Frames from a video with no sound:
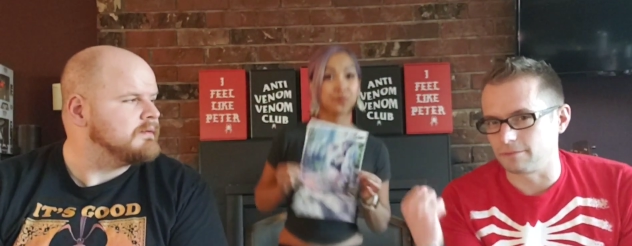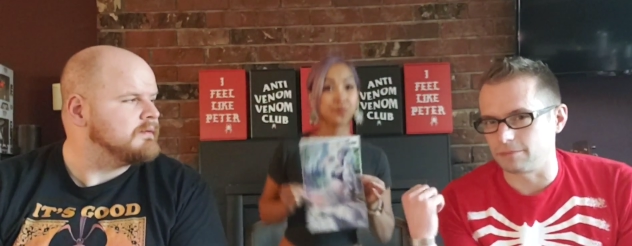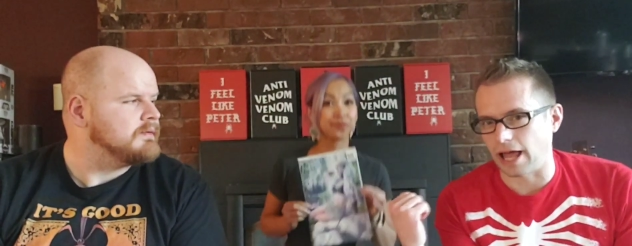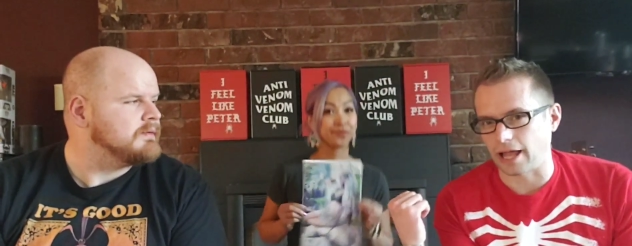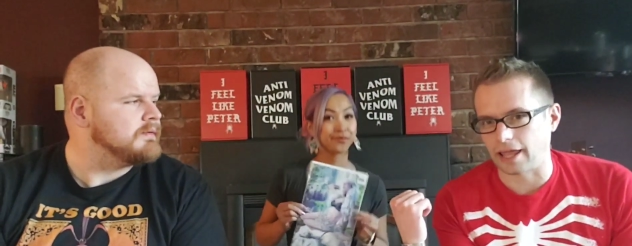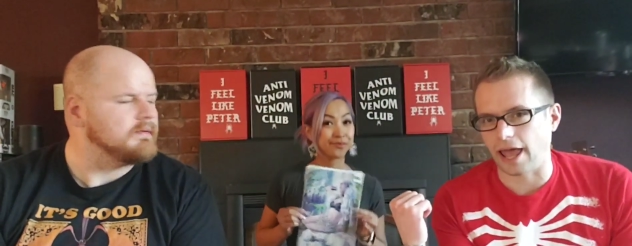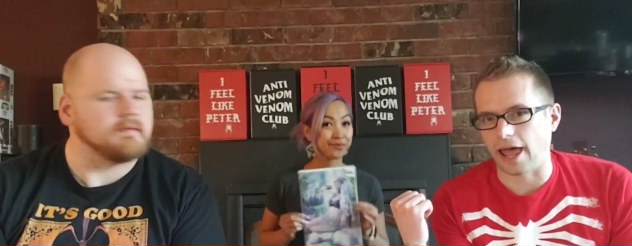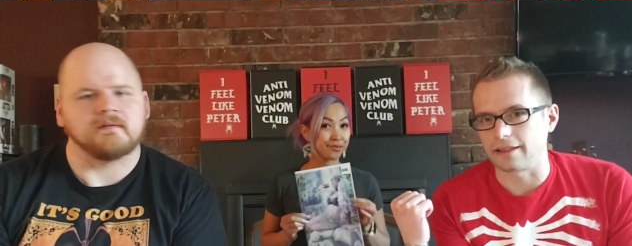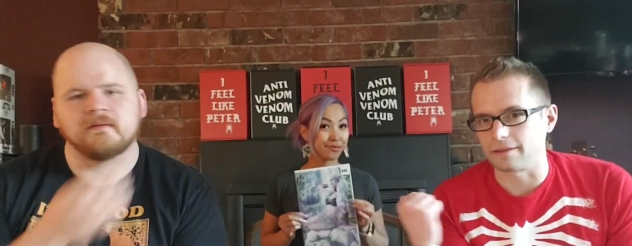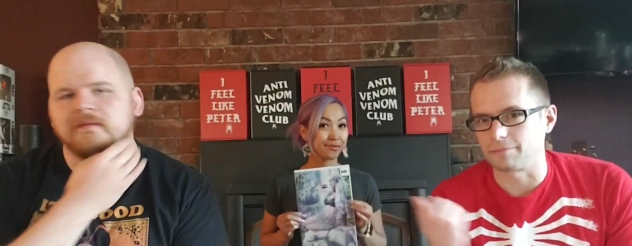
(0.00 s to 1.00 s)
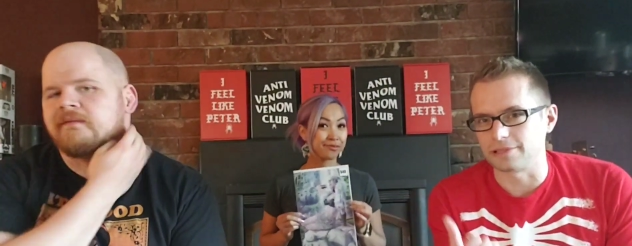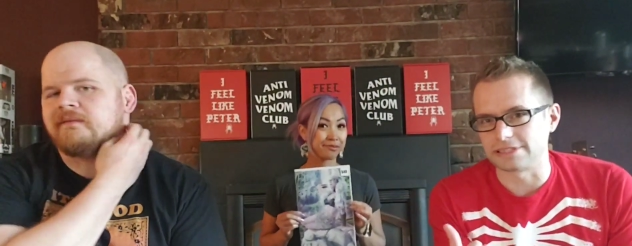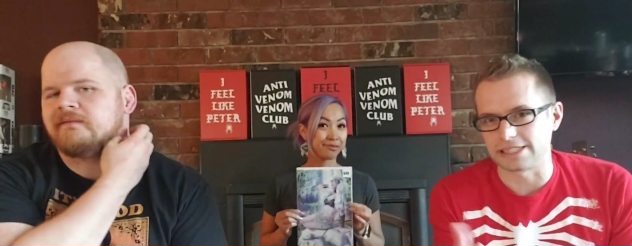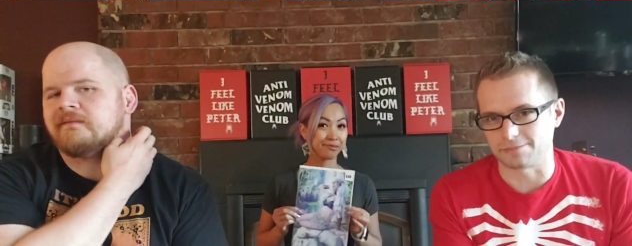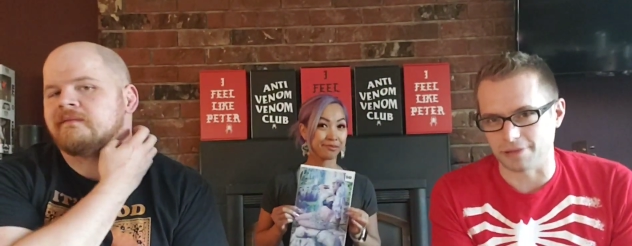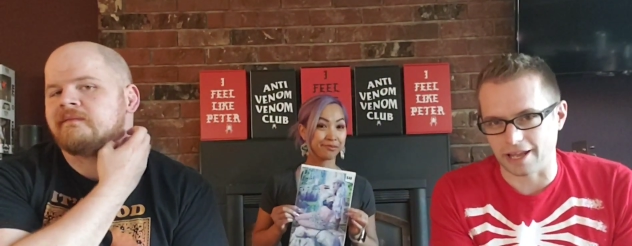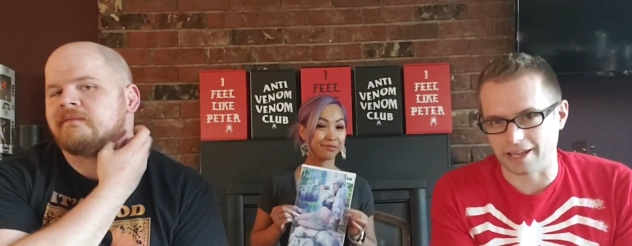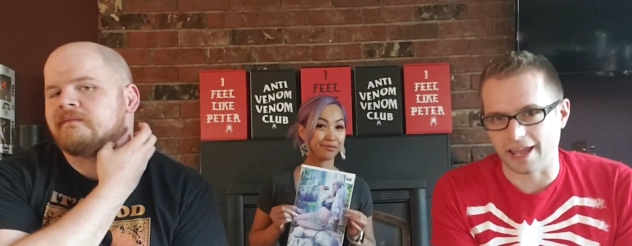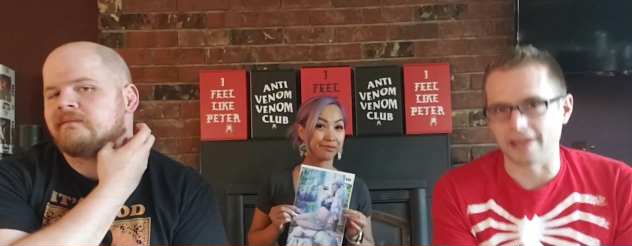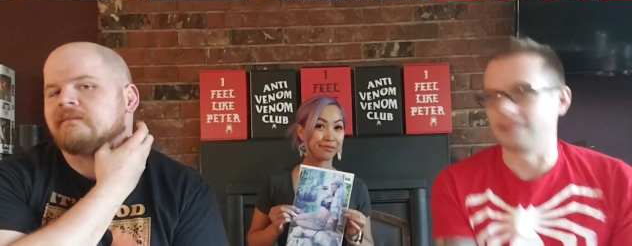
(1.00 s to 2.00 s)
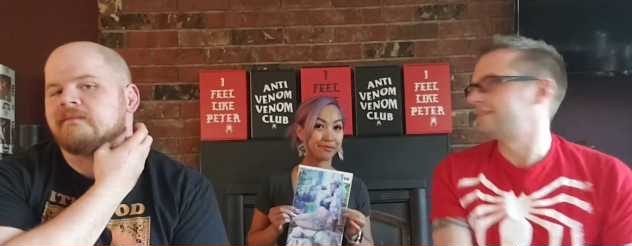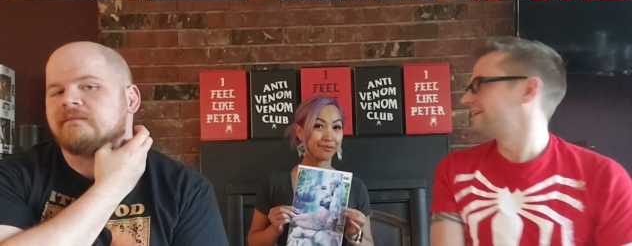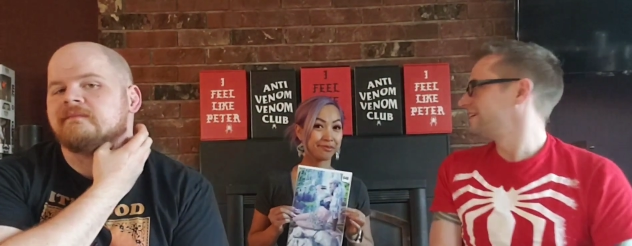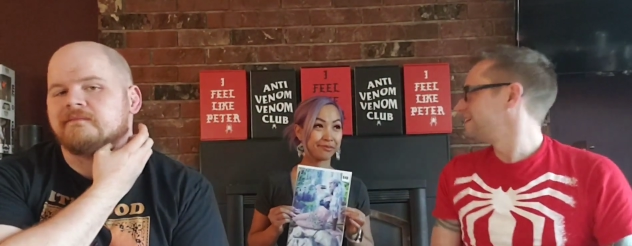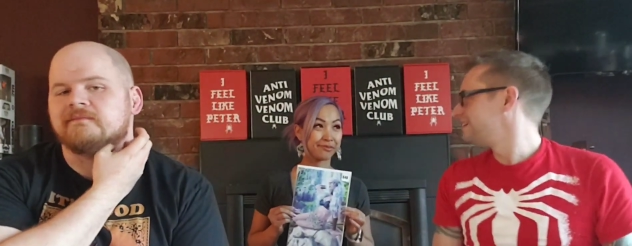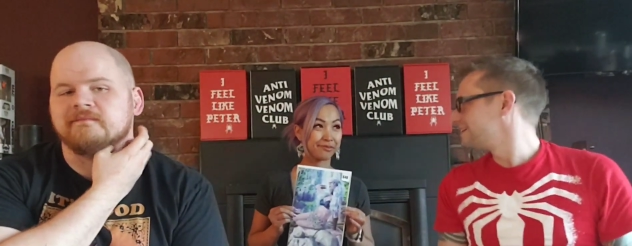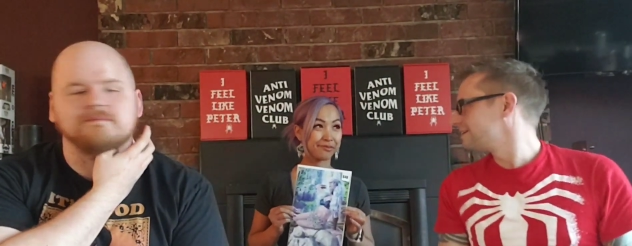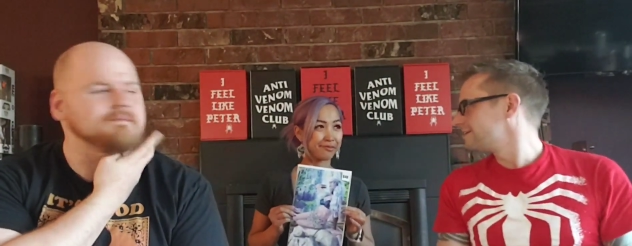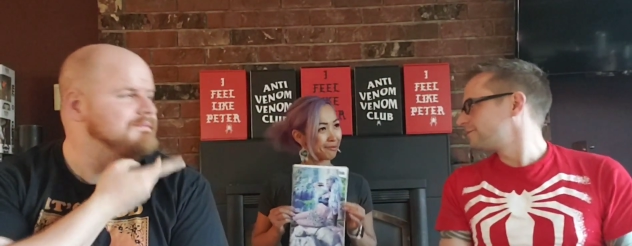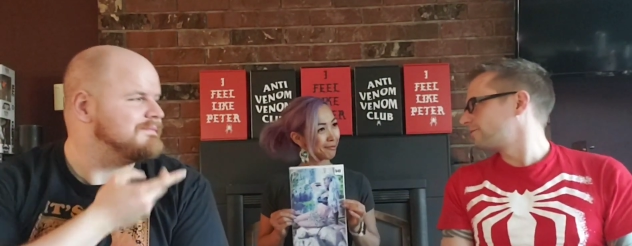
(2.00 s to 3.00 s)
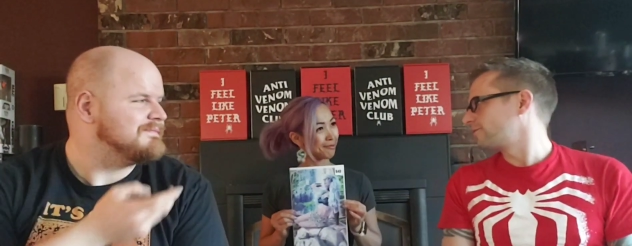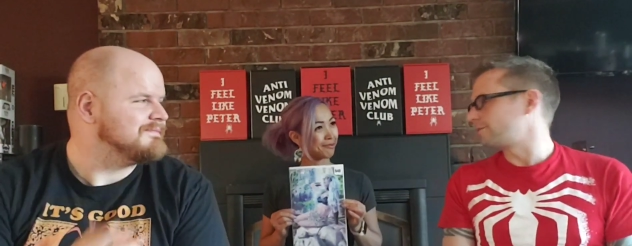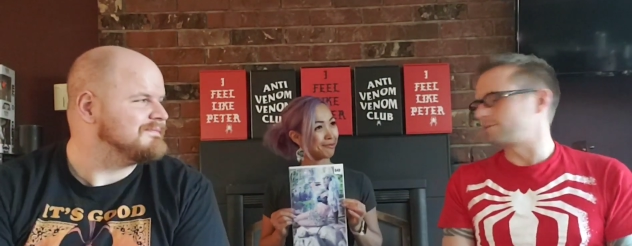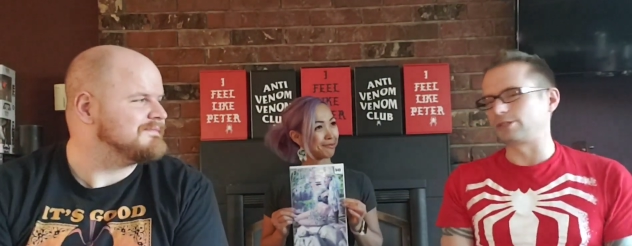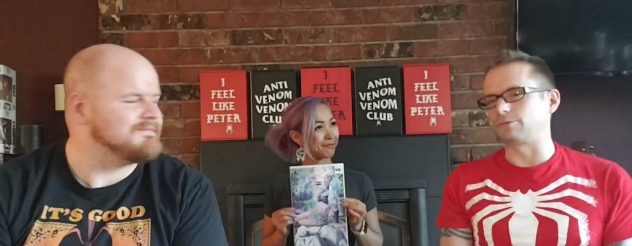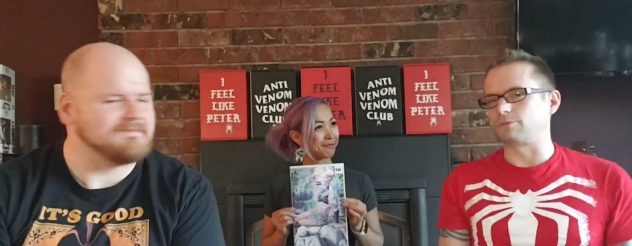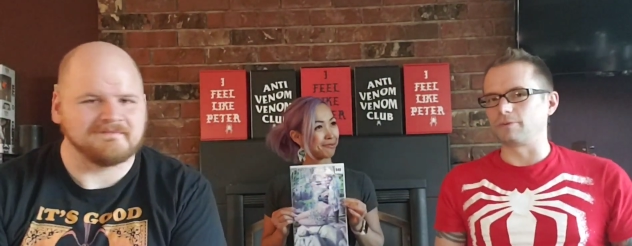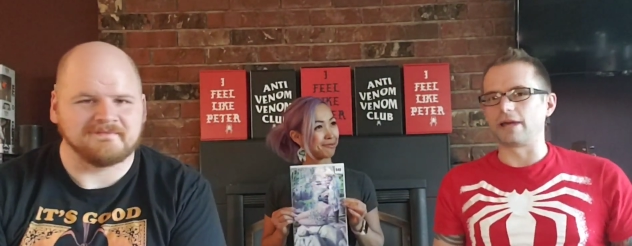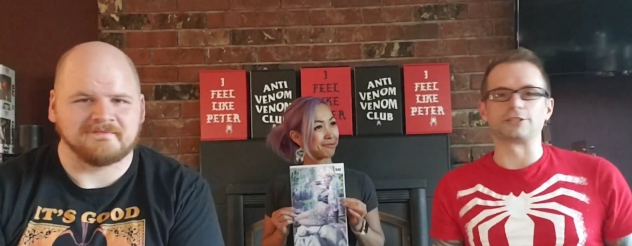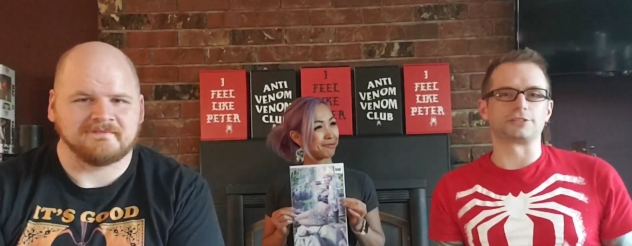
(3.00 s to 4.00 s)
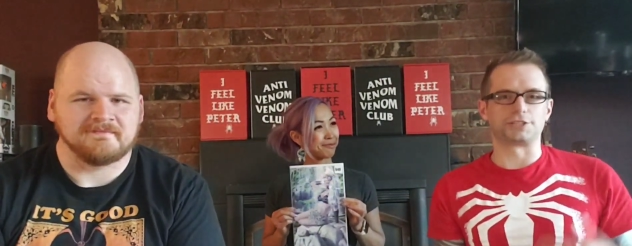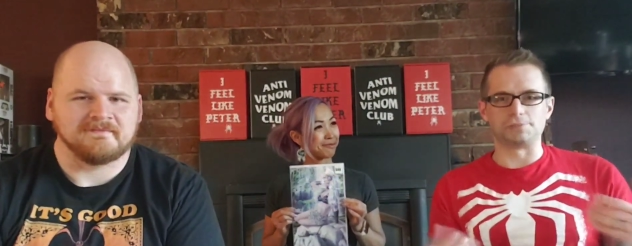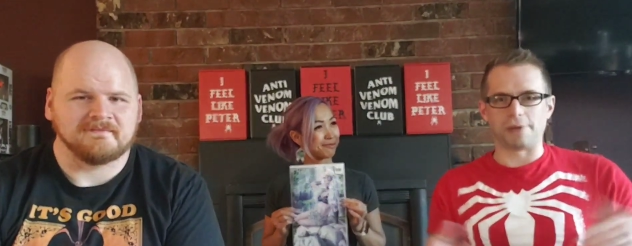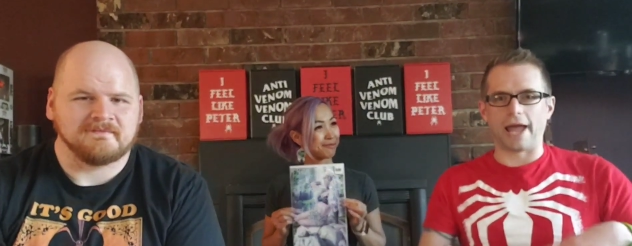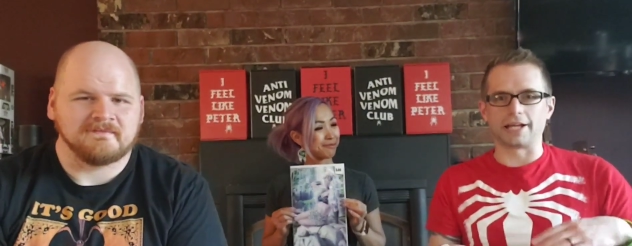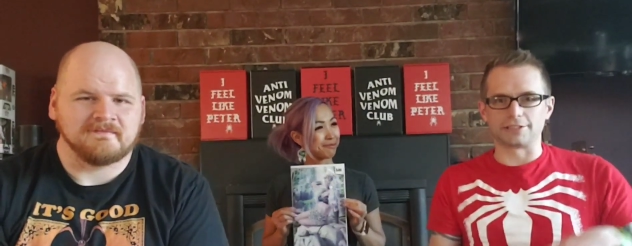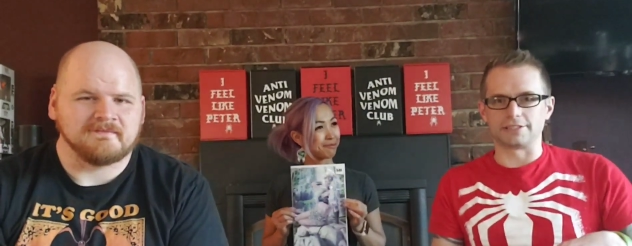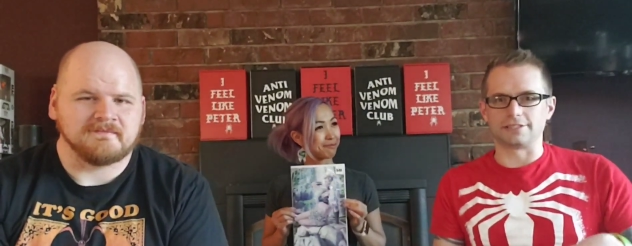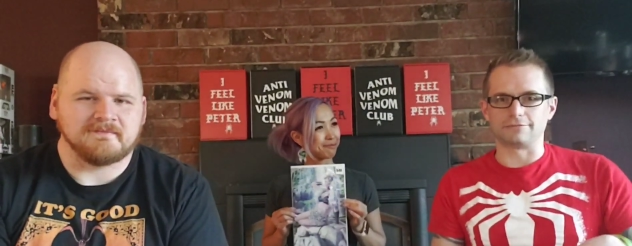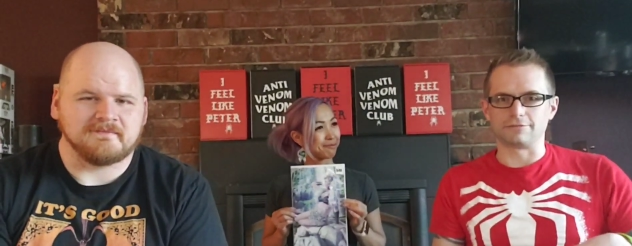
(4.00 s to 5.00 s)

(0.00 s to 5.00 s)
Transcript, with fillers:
Speaker 1: the Black Cat, the Princess Black Cat. We'll make sure she packages it